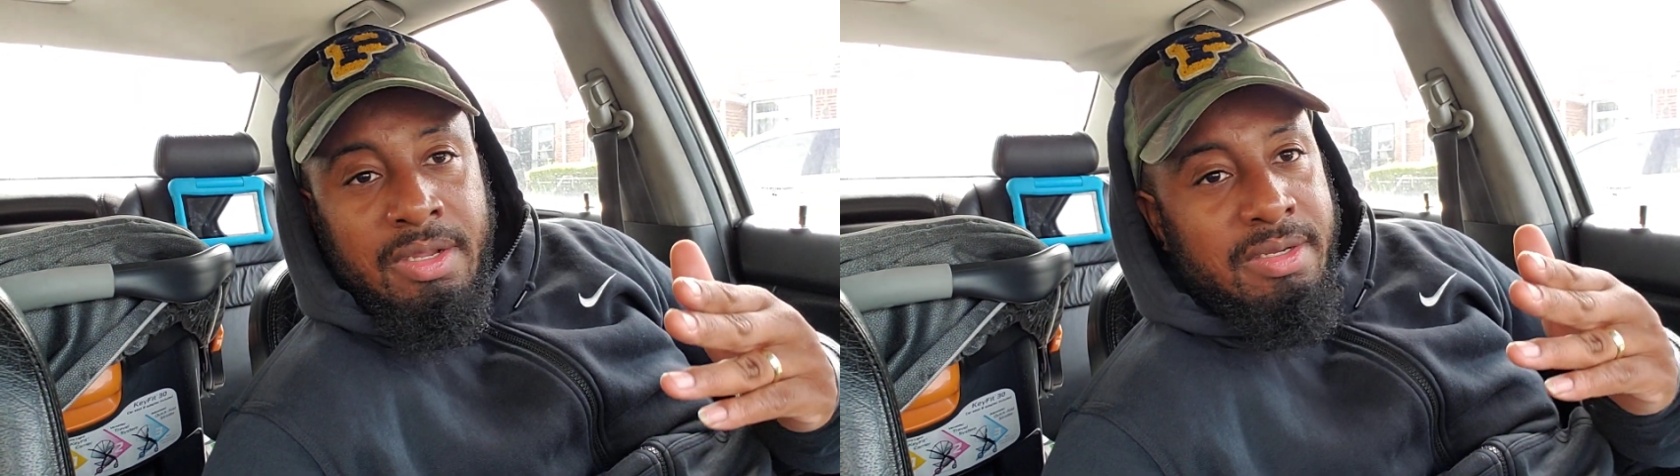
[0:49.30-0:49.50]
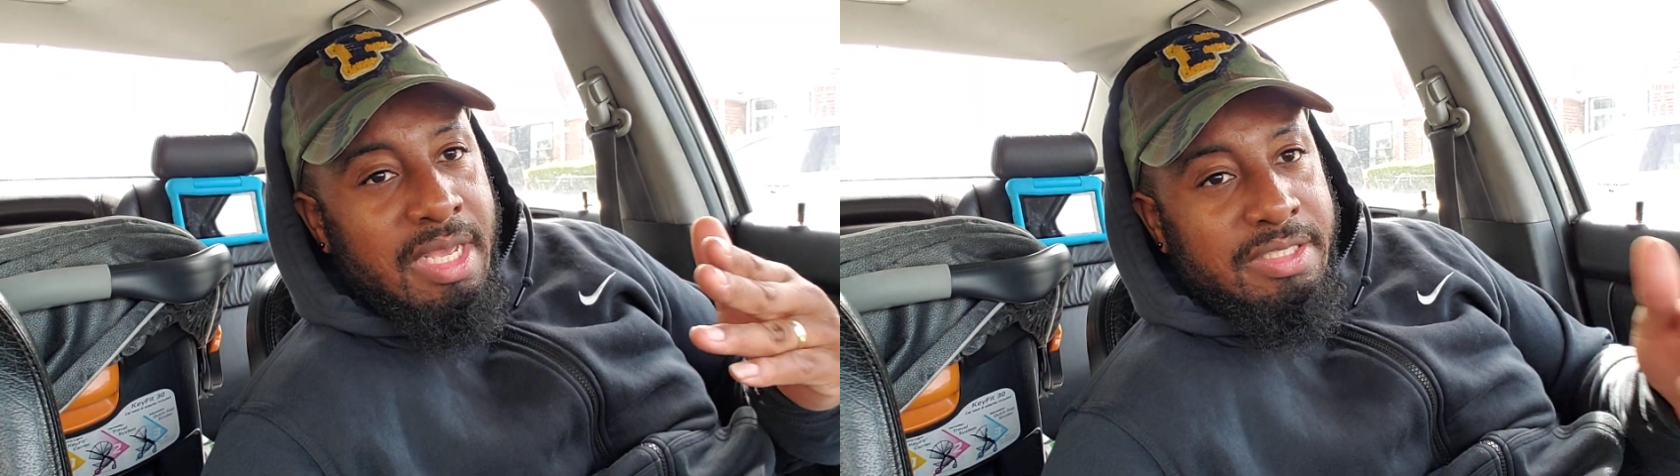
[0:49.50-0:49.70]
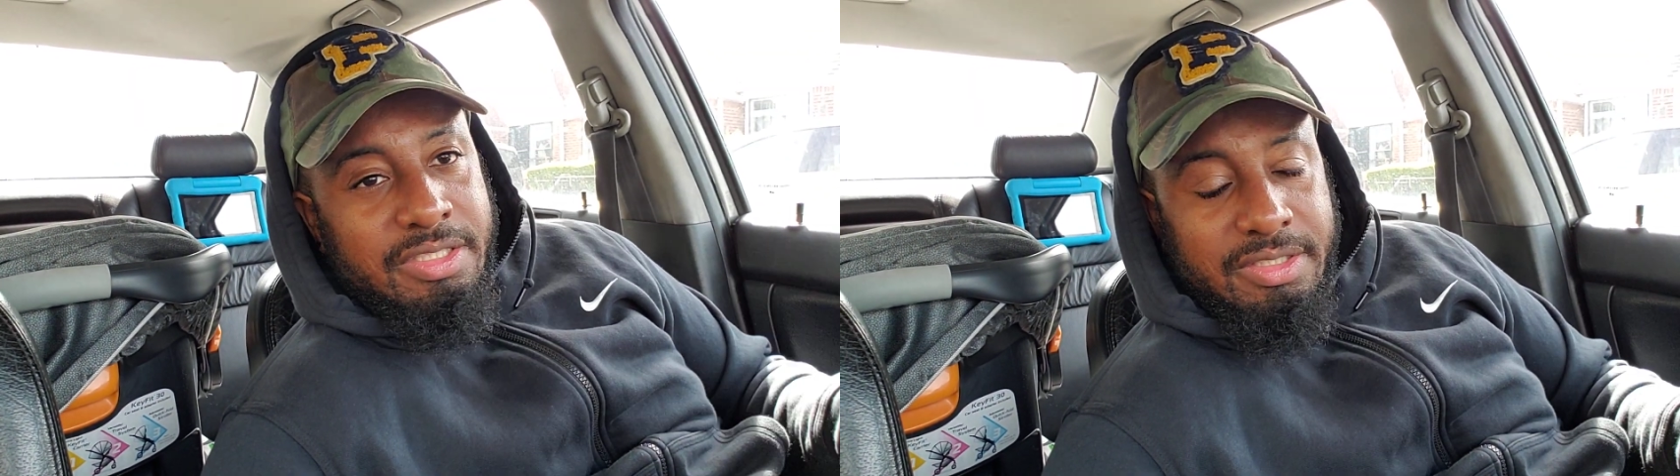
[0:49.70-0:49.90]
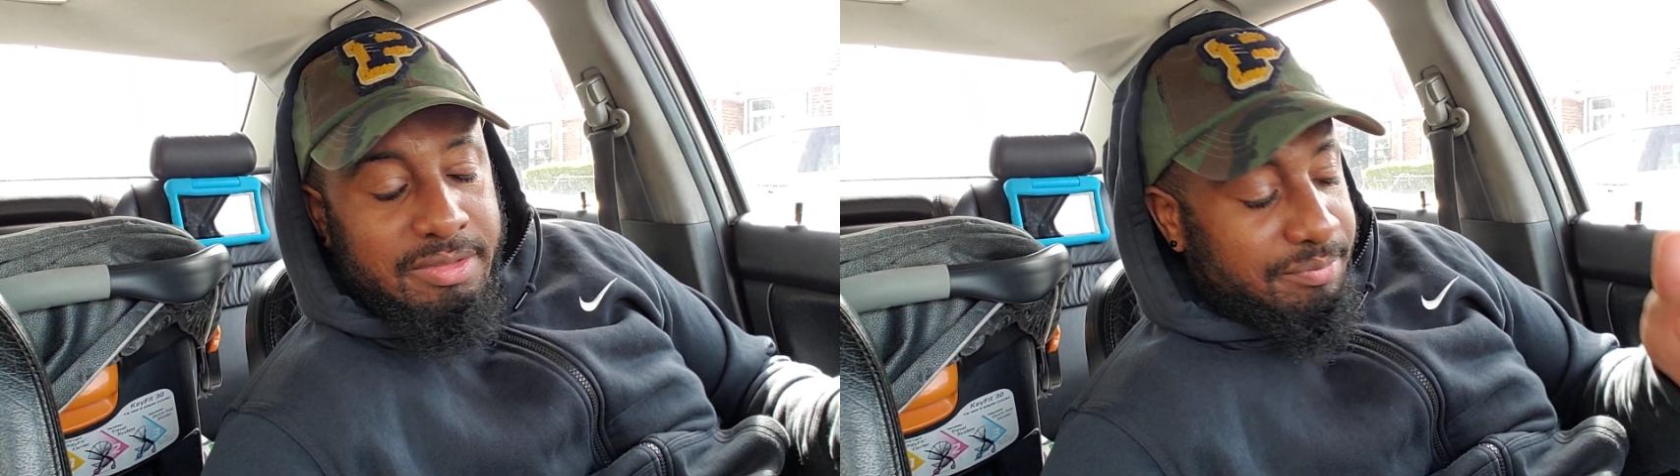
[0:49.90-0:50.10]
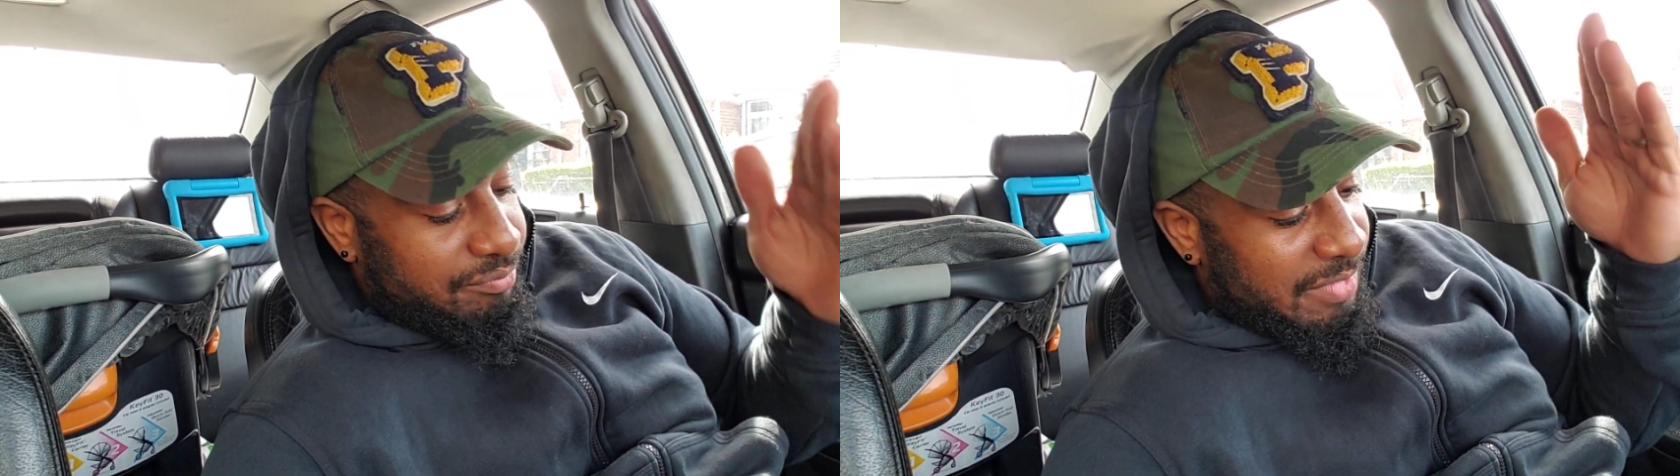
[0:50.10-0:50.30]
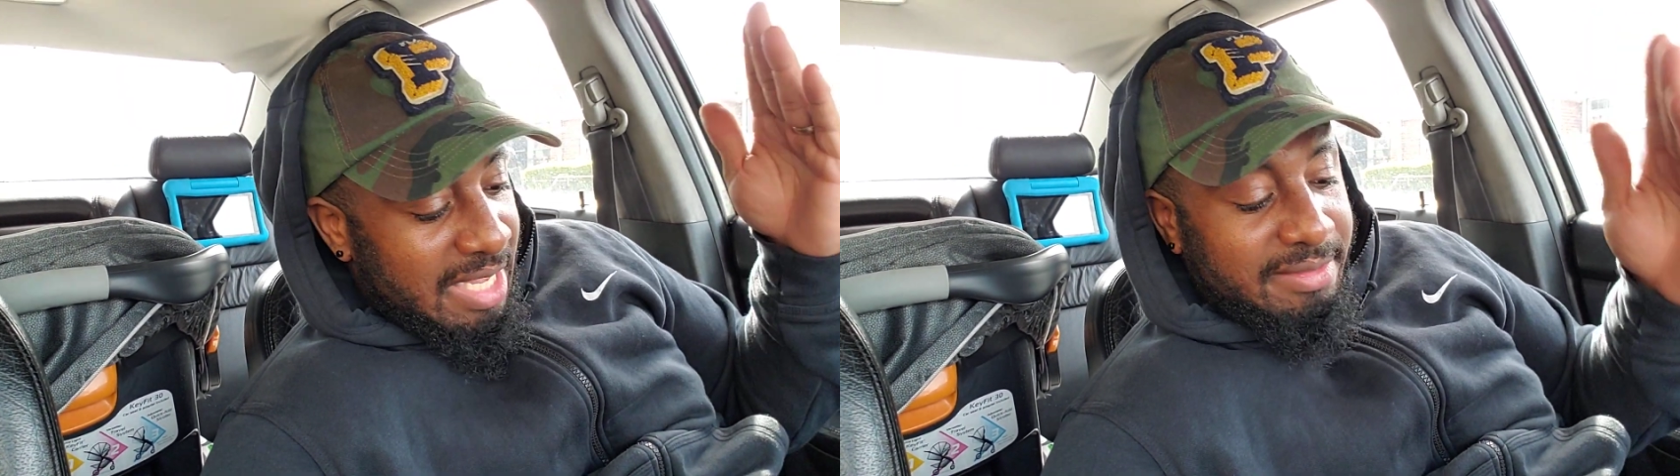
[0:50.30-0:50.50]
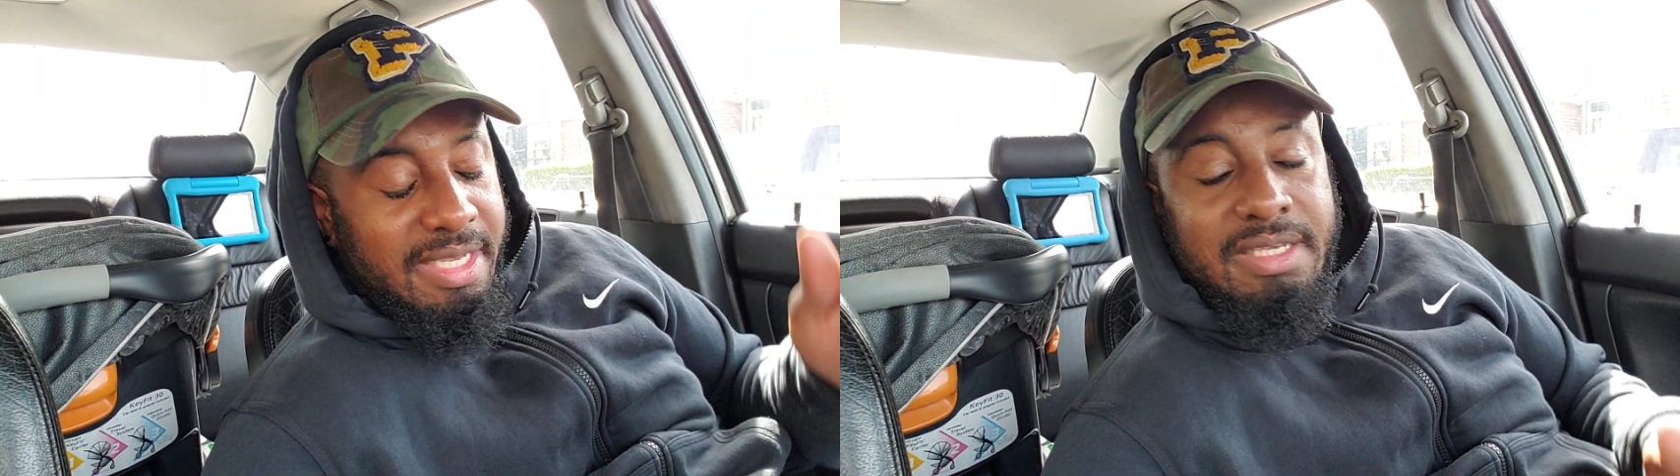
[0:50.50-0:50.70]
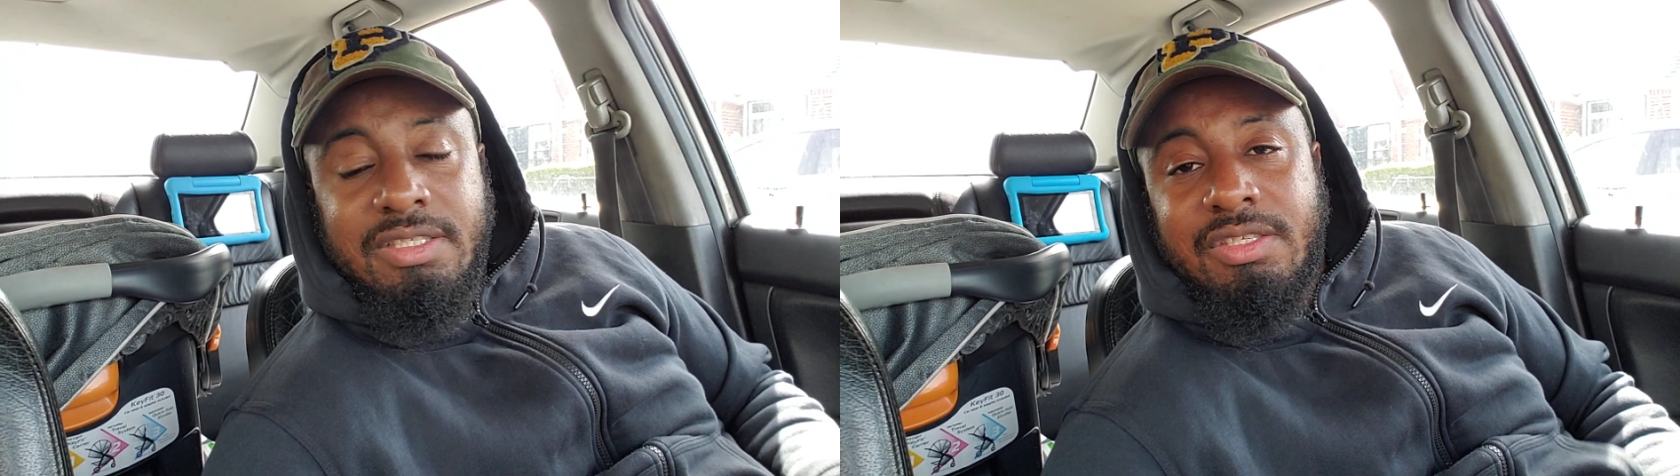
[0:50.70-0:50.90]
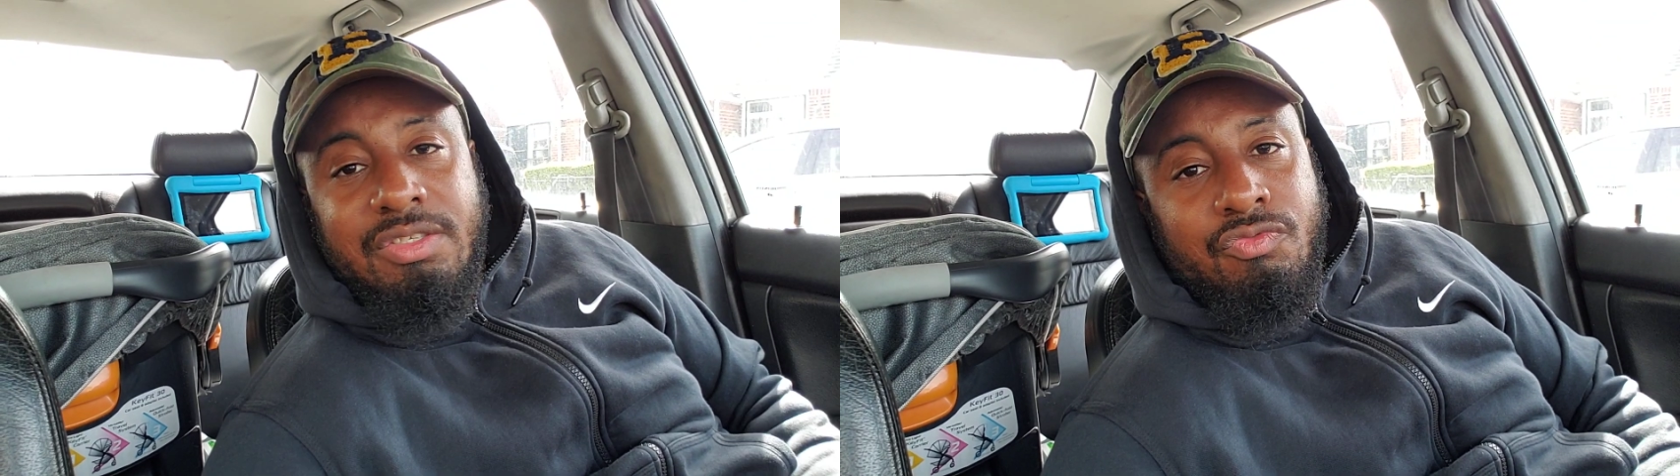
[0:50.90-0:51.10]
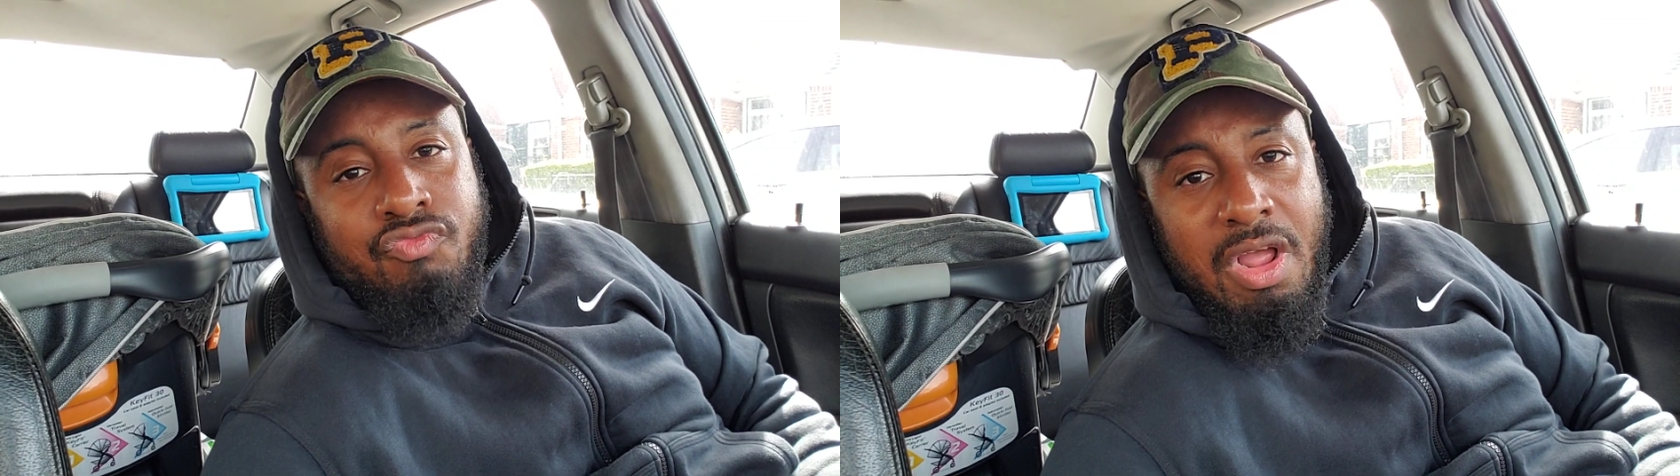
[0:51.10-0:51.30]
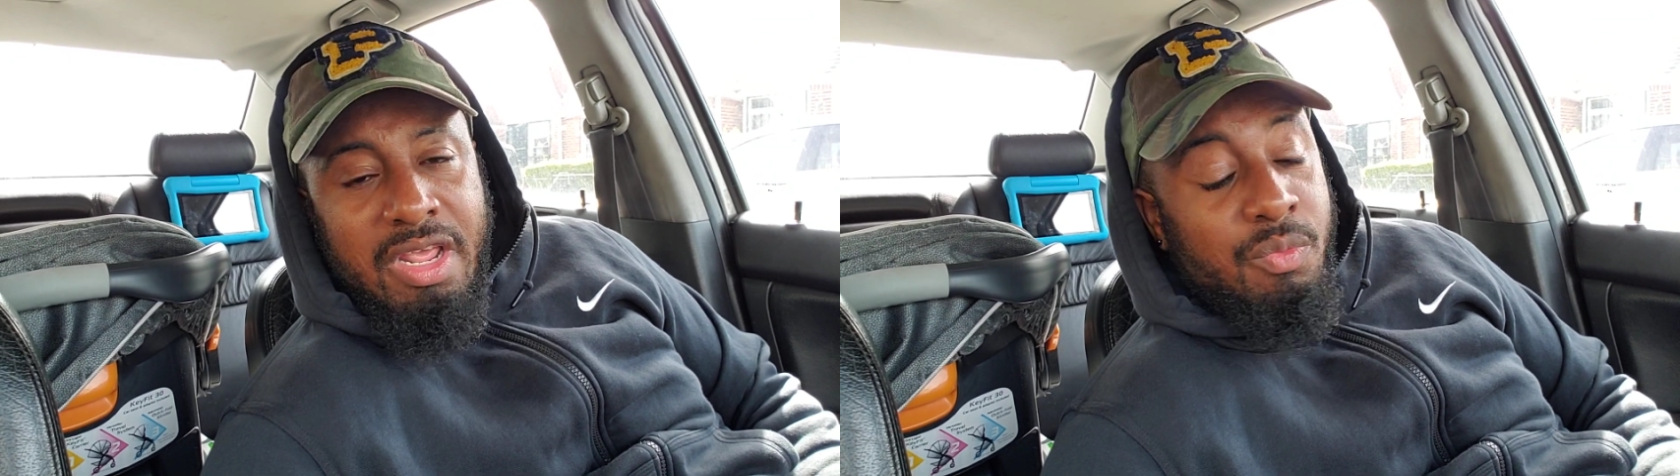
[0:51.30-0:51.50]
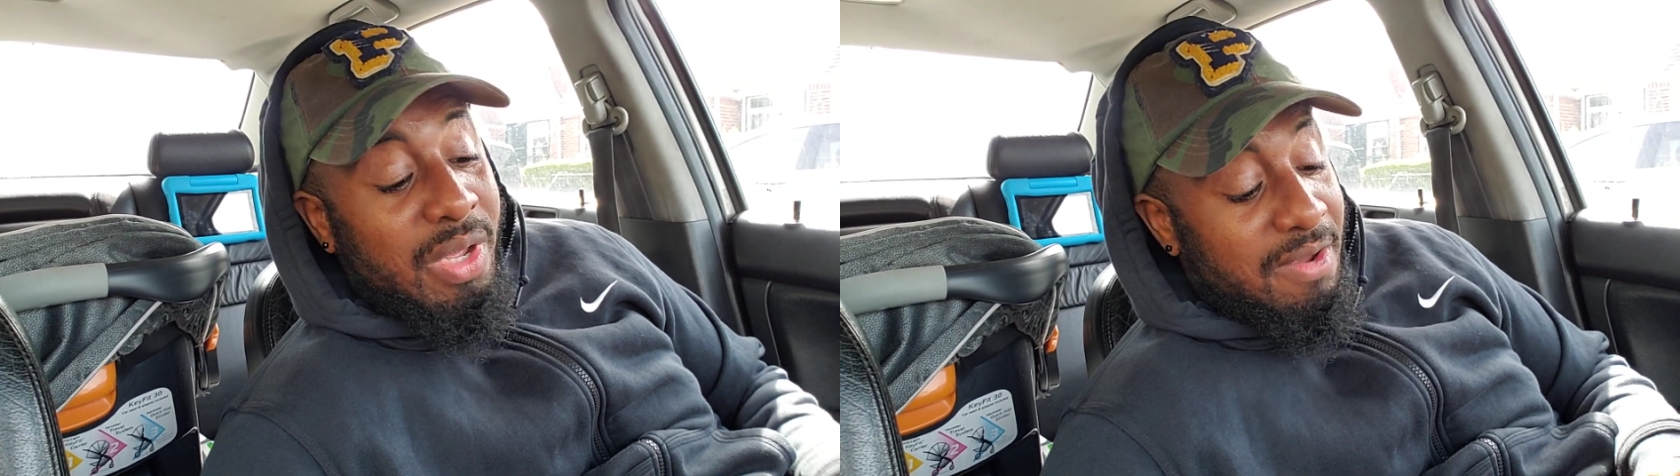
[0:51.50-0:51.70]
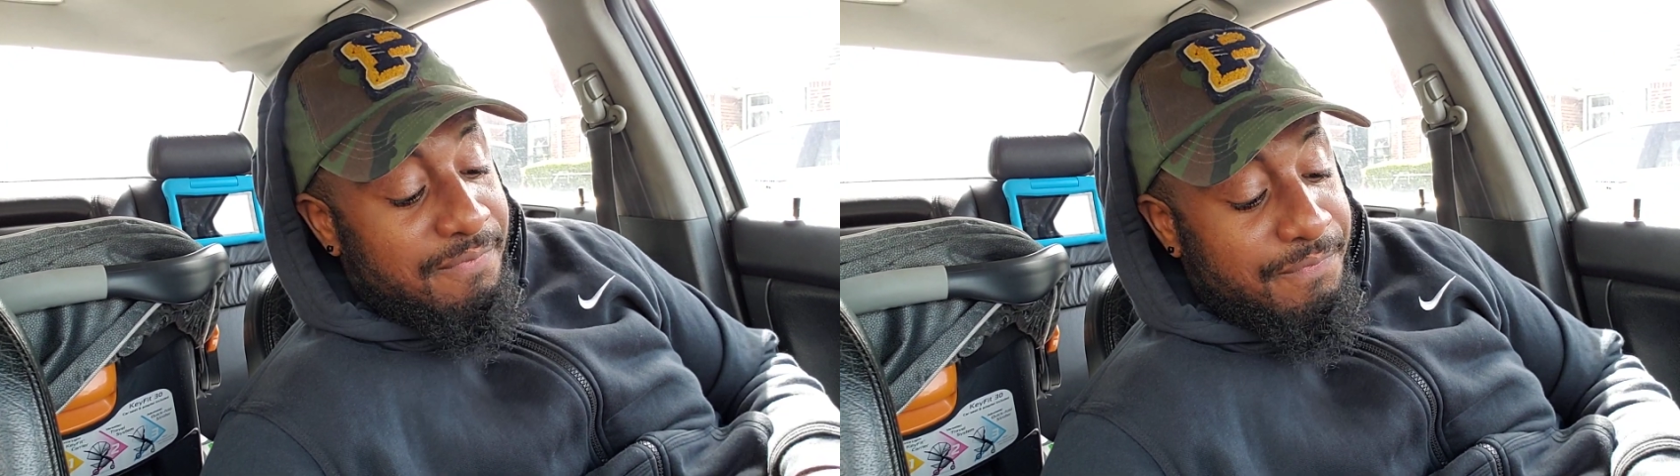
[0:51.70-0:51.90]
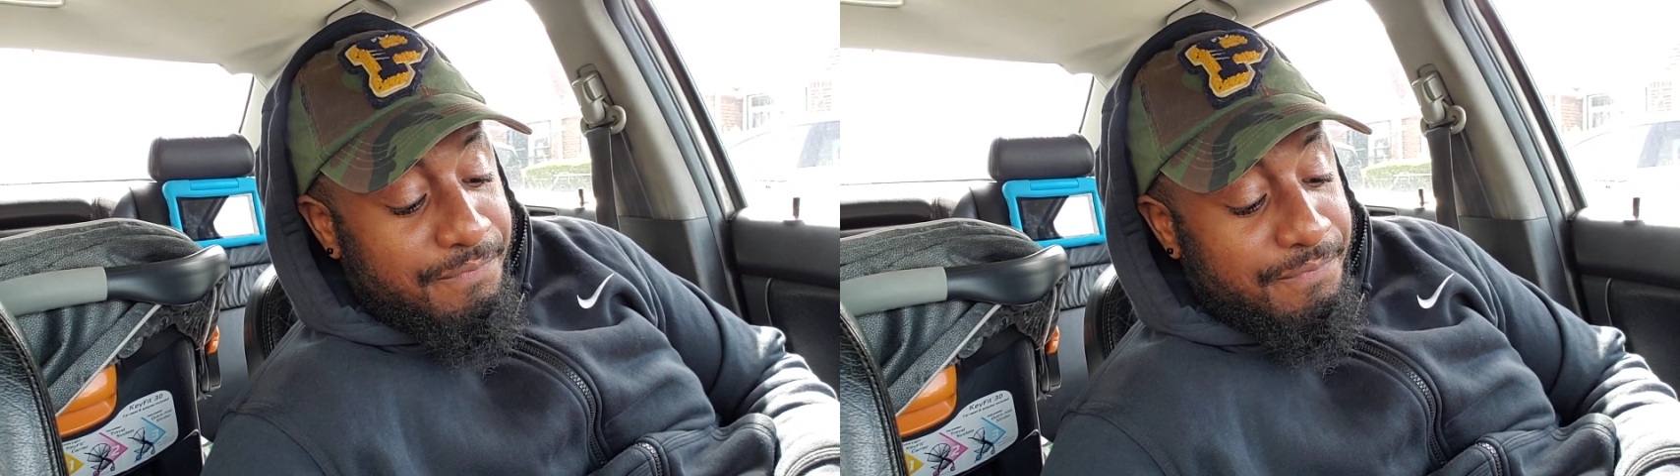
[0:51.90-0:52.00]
they get things running with a